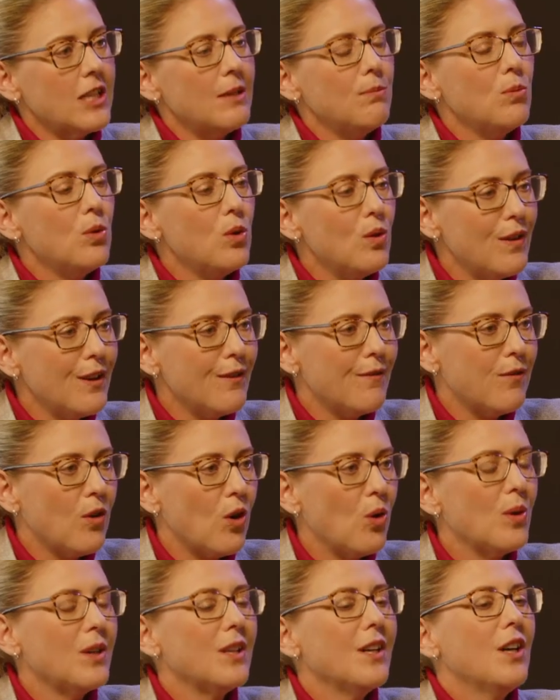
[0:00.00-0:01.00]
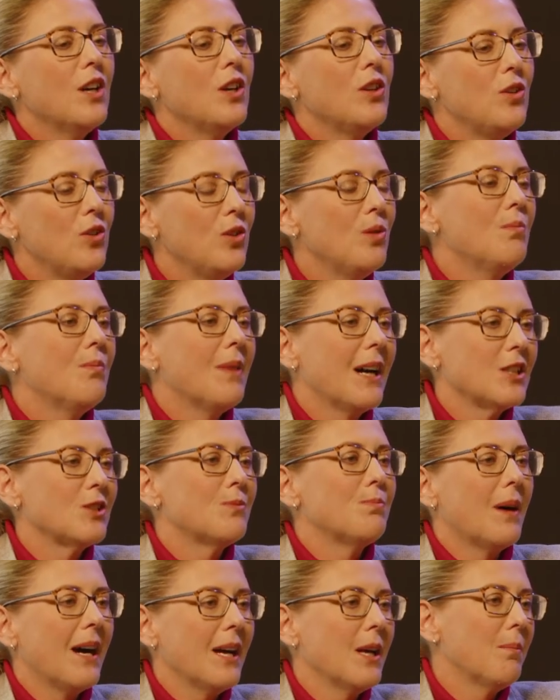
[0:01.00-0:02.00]
moving forward, you
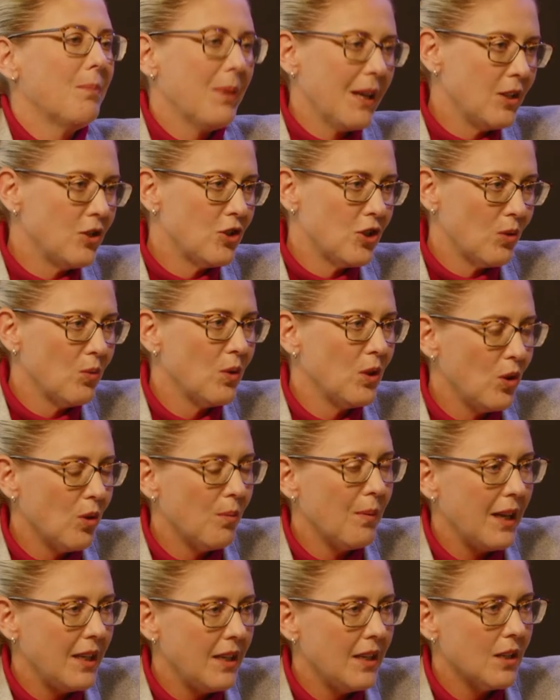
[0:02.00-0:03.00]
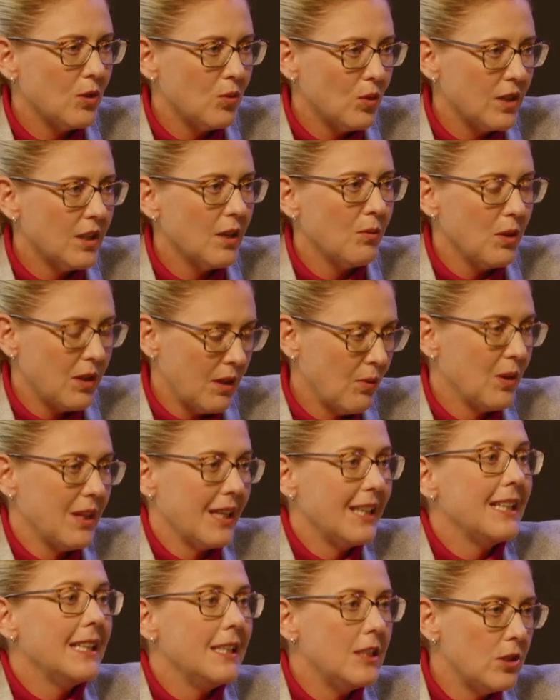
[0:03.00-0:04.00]
must buy a pension with your money with
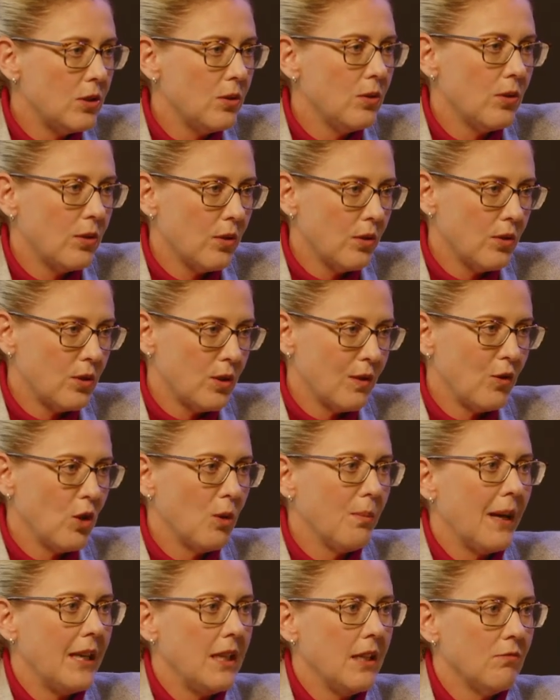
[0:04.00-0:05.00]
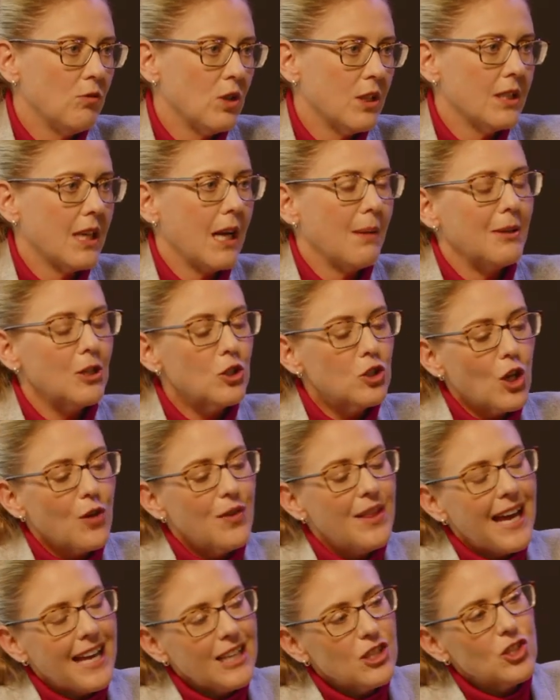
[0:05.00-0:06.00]
at least 2/3 of your money in retirement. So
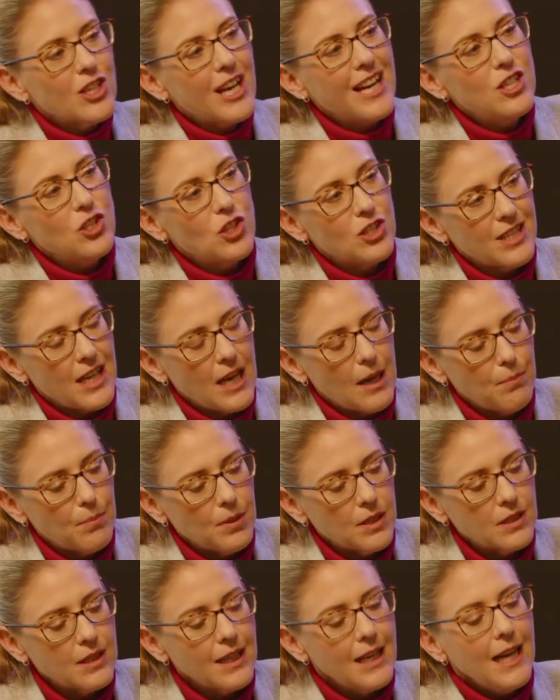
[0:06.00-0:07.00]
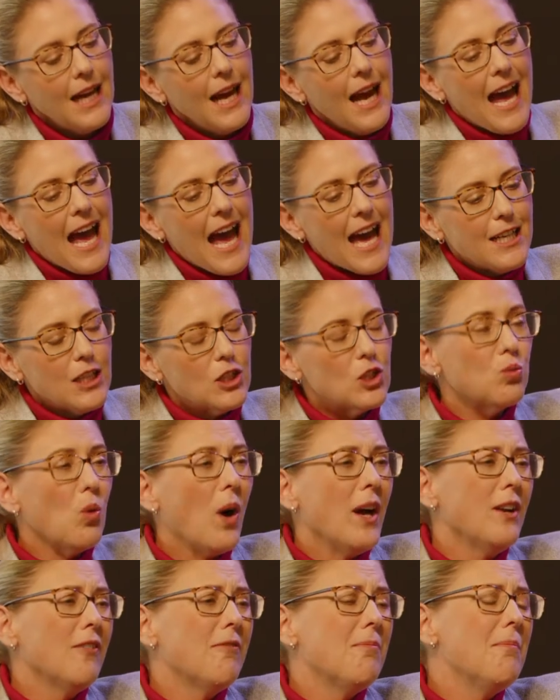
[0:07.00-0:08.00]
that change has happened. And it's
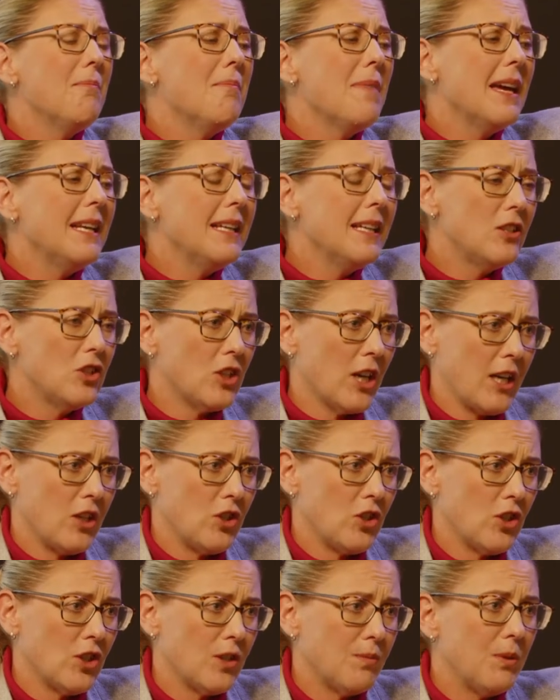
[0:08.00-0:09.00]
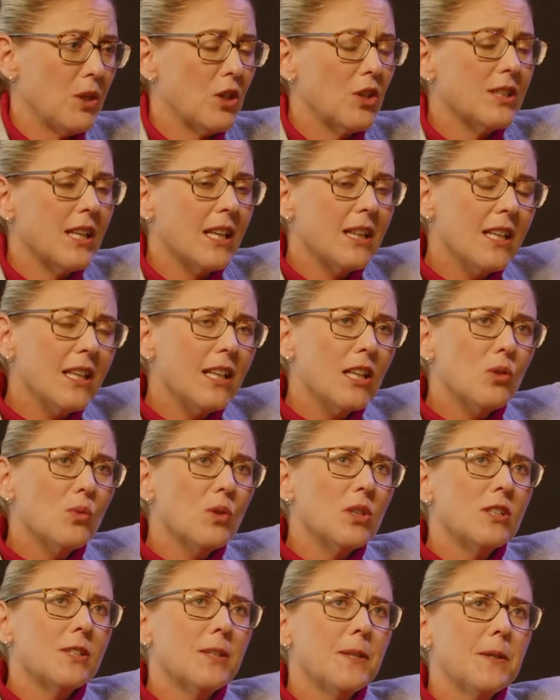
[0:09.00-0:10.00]
one of many changes, because I think it was,